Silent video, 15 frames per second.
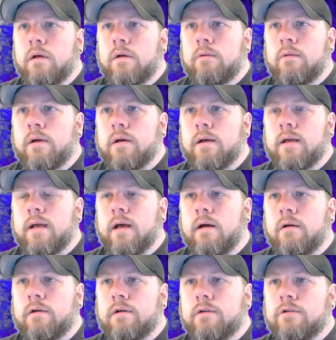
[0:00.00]
we go to
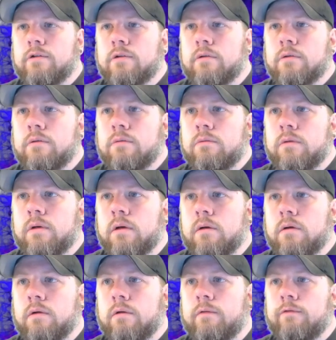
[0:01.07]
counters, we
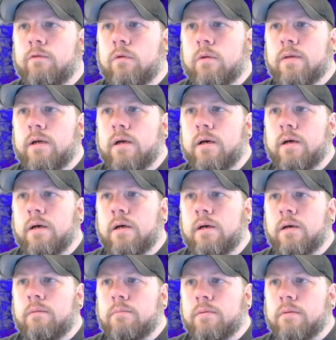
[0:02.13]
go 4-bit
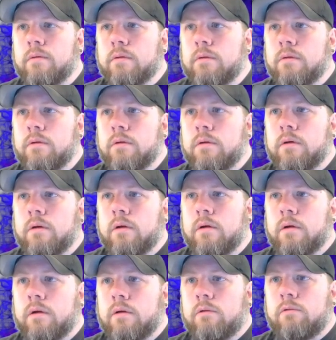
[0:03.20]
up,
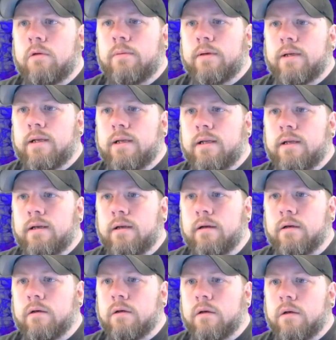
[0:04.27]
we put it in
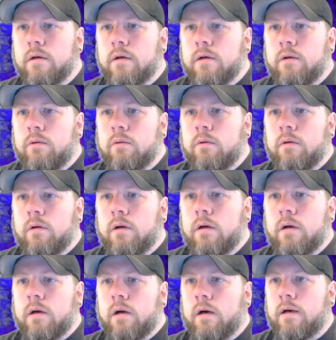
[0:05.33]
here.
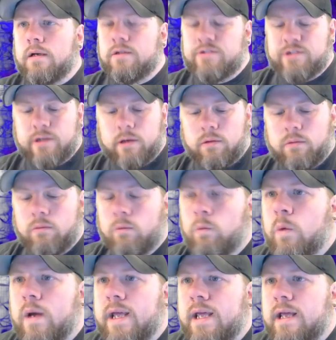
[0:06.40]
Alright, so
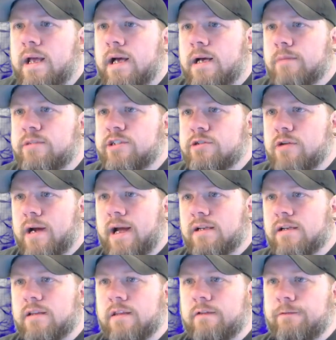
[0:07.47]
we
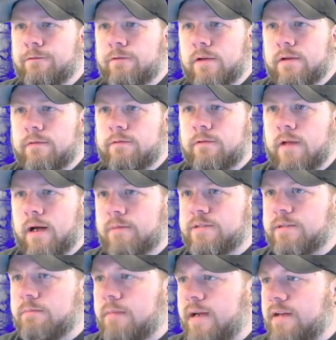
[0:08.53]
abstracted the
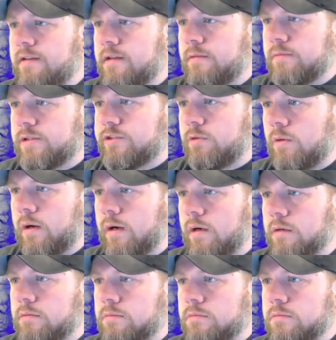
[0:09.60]
flip-flops and made them a
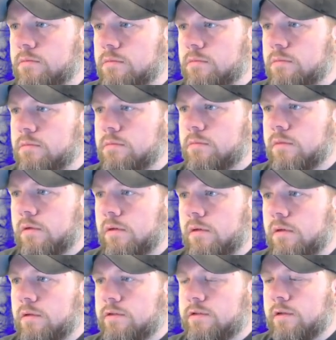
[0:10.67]
square.
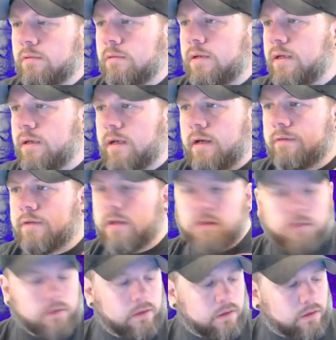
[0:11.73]
So we didn't have
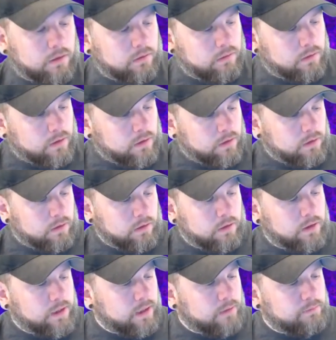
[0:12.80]
to,
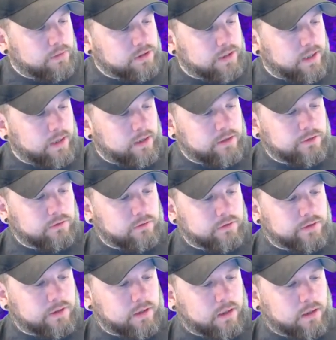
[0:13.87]
look at a bunch of ands,
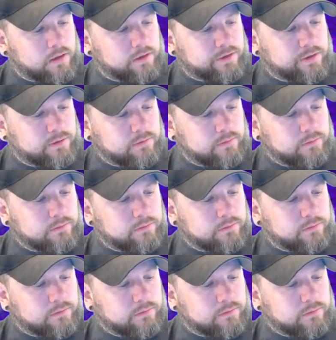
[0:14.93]
ors, and nots.